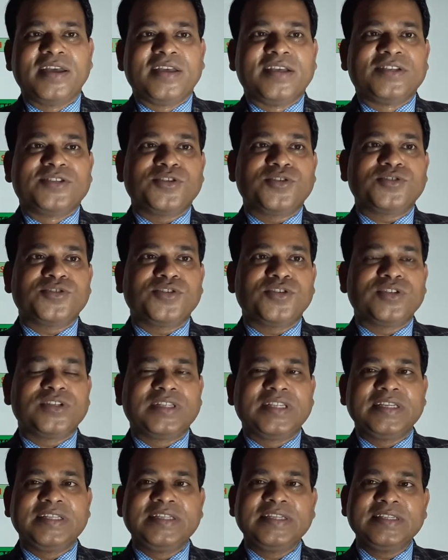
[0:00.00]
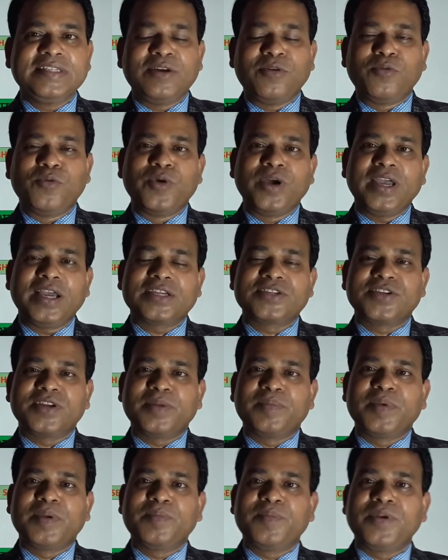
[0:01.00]
So this is the way actually
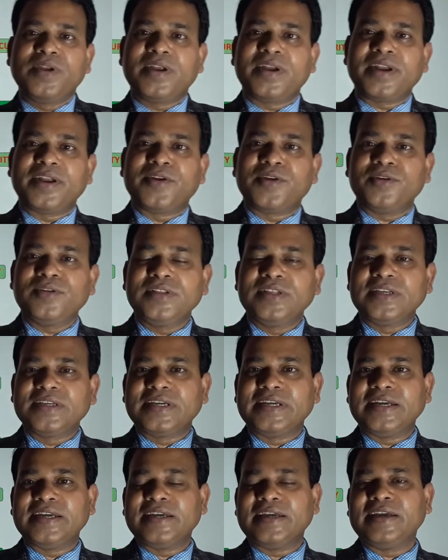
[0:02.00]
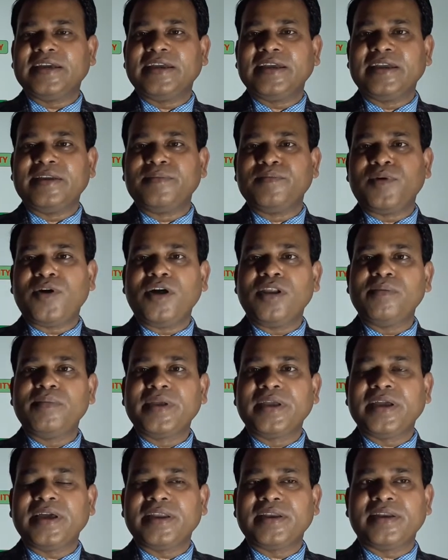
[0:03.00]
people are
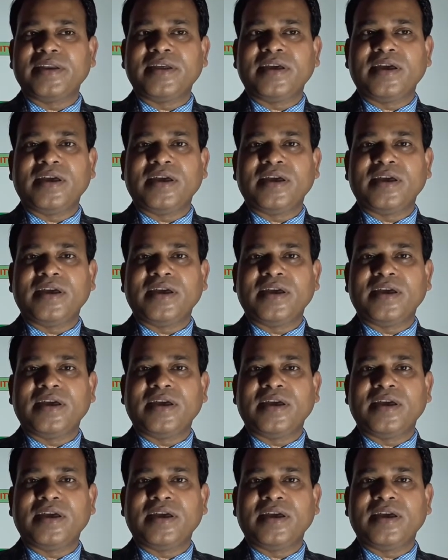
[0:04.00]
involving in